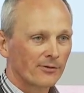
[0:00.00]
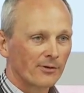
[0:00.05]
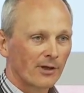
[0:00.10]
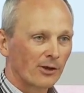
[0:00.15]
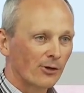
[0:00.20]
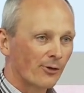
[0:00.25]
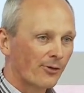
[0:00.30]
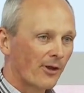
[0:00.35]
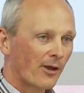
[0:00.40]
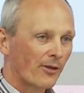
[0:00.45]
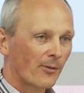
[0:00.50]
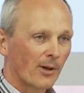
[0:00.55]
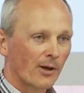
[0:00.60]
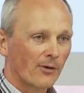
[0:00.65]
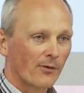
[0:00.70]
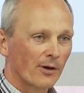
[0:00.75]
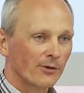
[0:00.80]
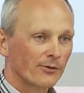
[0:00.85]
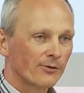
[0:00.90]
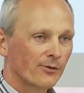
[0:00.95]
and not the other way
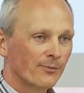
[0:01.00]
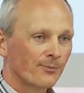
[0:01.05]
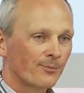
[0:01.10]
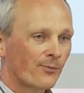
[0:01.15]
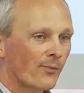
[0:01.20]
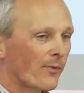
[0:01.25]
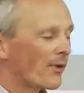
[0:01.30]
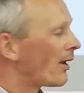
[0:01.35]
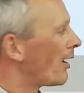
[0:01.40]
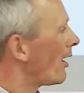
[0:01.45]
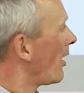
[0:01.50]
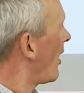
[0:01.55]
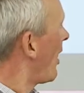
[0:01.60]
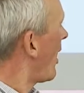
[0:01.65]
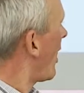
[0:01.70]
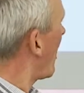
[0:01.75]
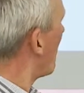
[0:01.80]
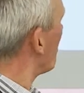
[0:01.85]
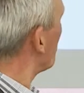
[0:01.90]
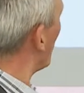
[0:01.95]
around.
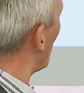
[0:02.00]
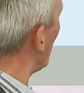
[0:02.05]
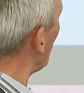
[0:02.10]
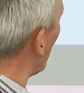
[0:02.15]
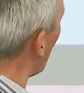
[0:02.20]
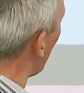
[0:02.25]
Um, when we